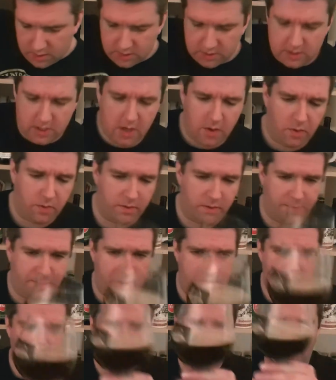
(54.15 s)
the
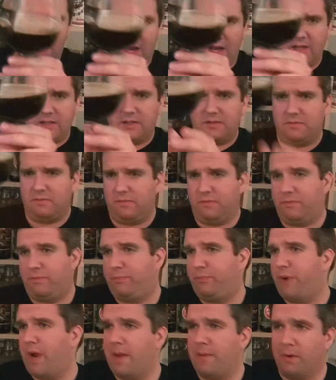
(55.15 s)
beer in the glass,
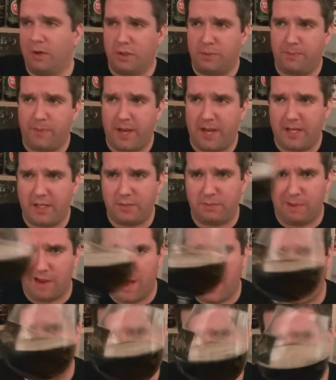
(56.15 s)
pretty much pitch
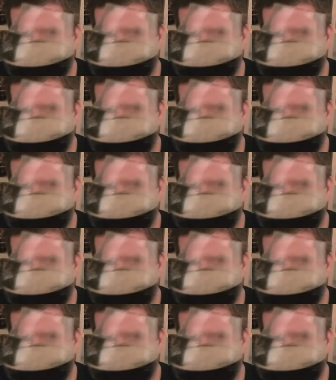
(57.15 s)
black,